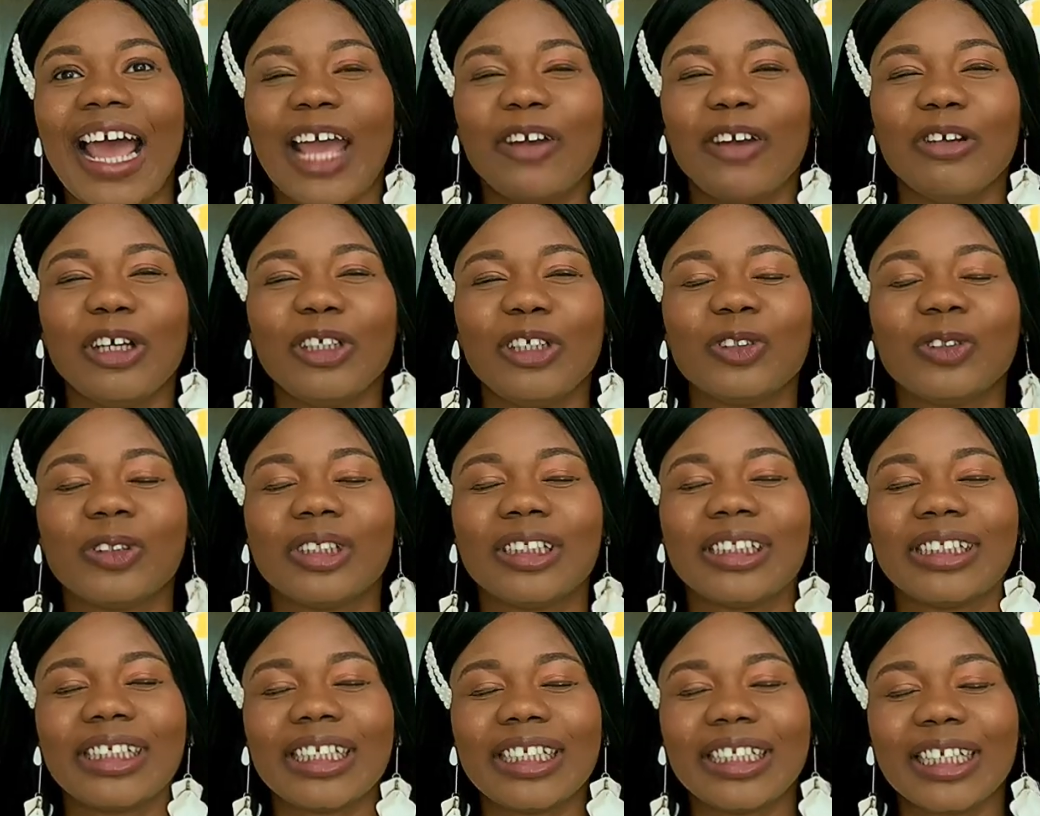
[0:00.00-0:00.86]
i know i used to
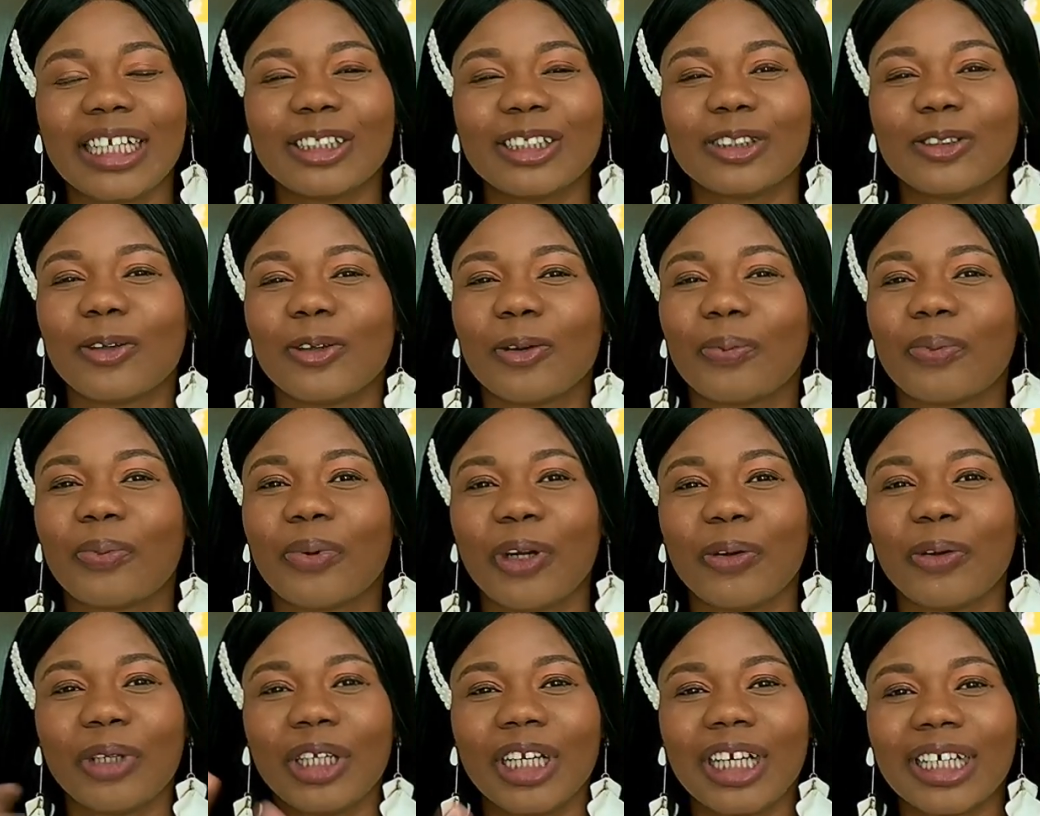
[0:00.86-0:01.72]
sing that song
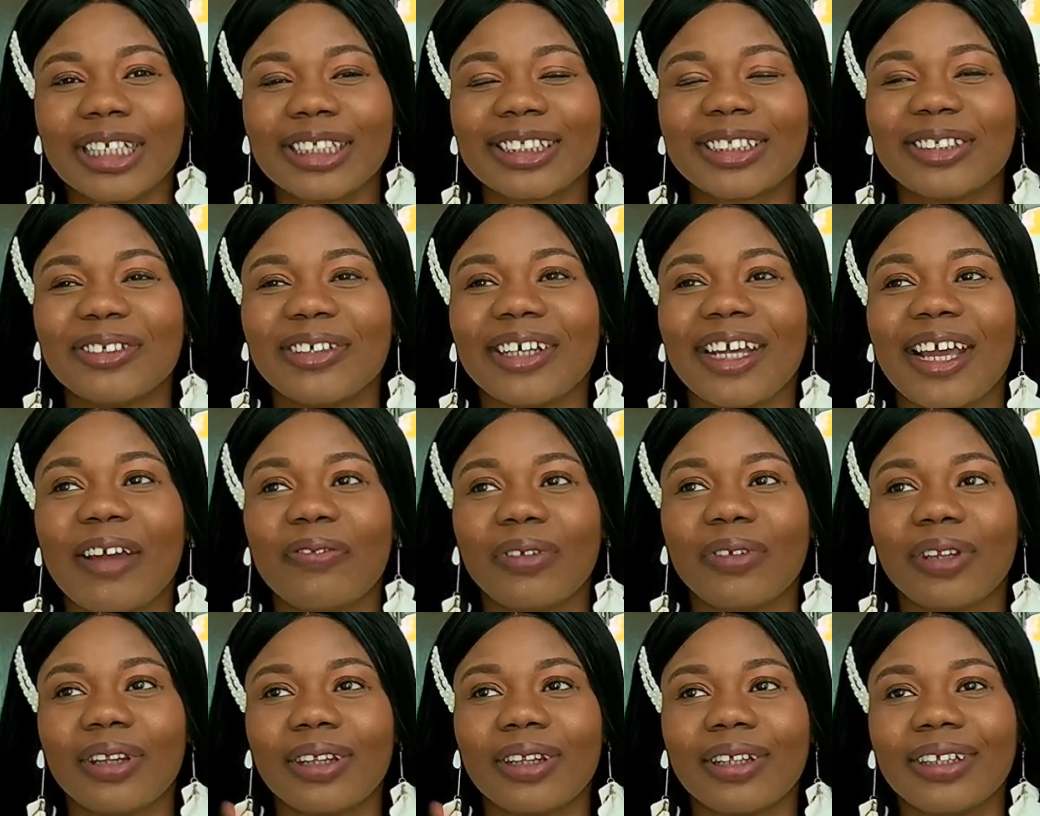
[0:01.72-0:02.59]
pray with that song
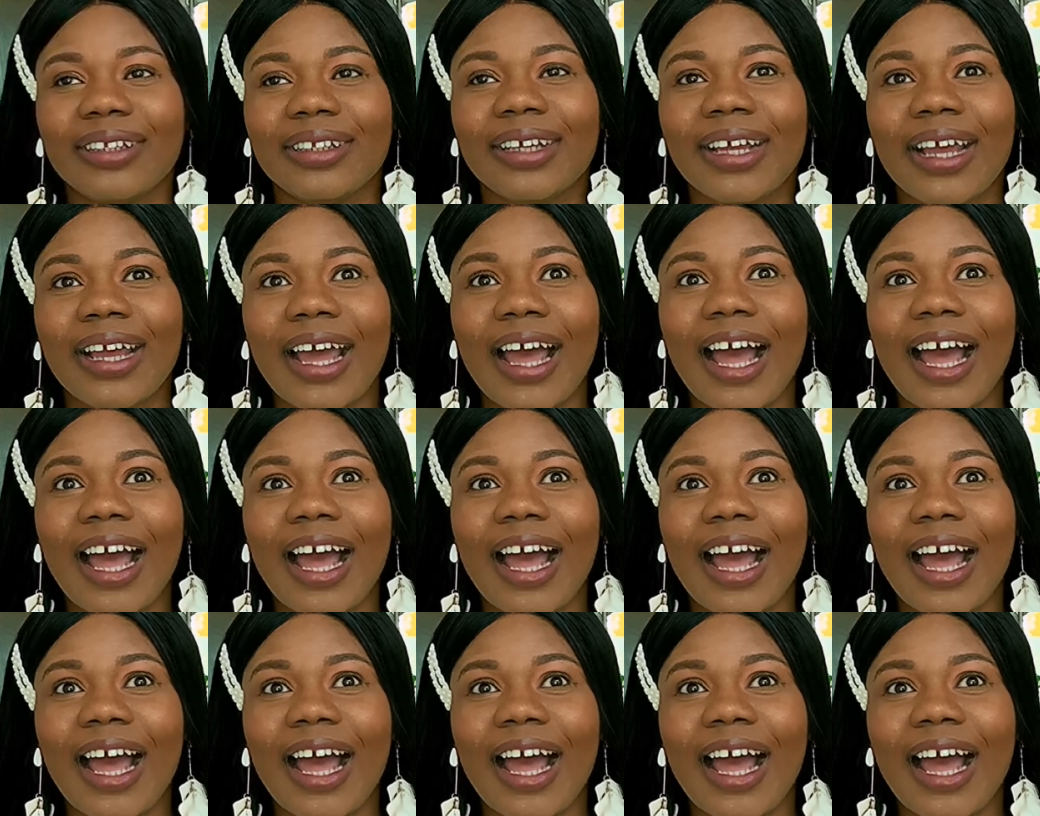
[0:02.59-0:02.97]
everything